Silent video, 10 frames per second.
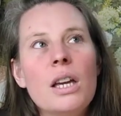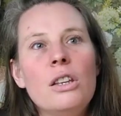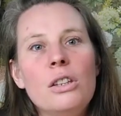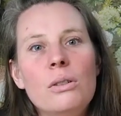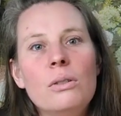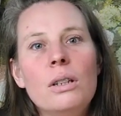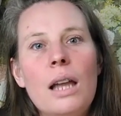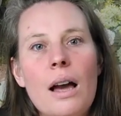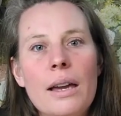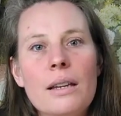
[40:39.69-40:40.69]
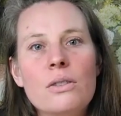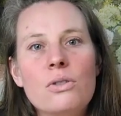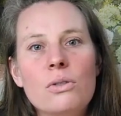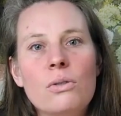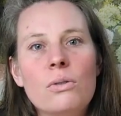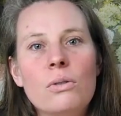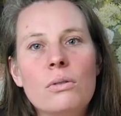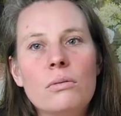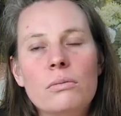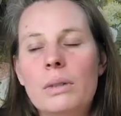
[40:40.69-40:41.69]
you like to,
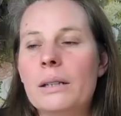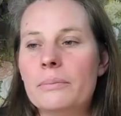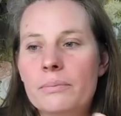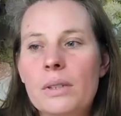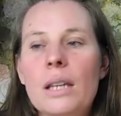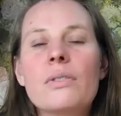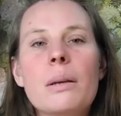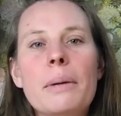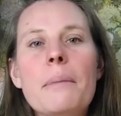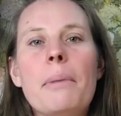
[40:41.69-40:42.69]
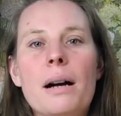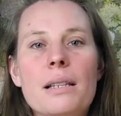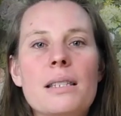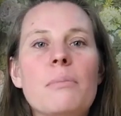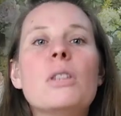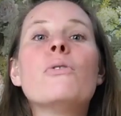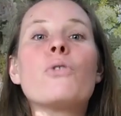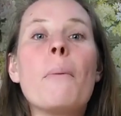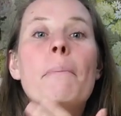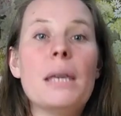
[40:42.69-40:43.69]
well, if somebody buys something
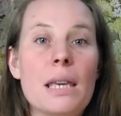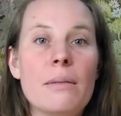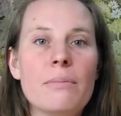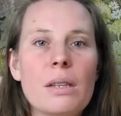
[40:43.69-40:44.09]
from me,